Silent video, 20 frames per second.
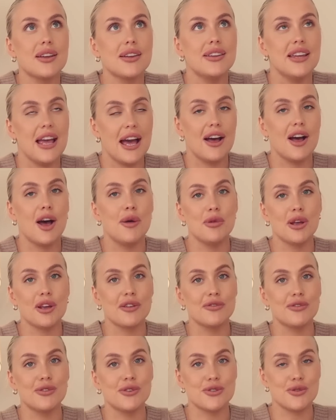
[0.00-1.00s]
yeah, I'm
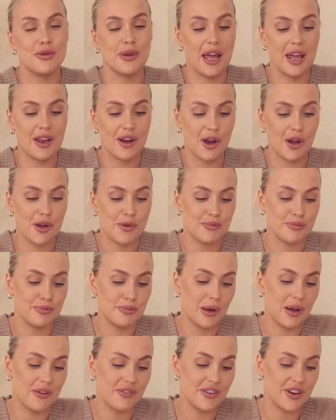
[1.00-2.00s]
looking forward to him getting home.
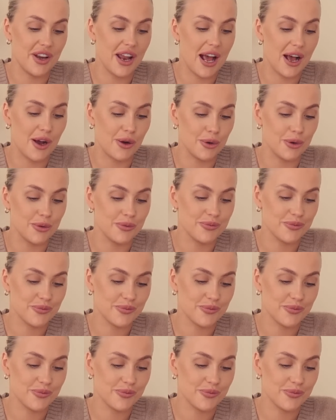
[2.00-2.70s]
But for now,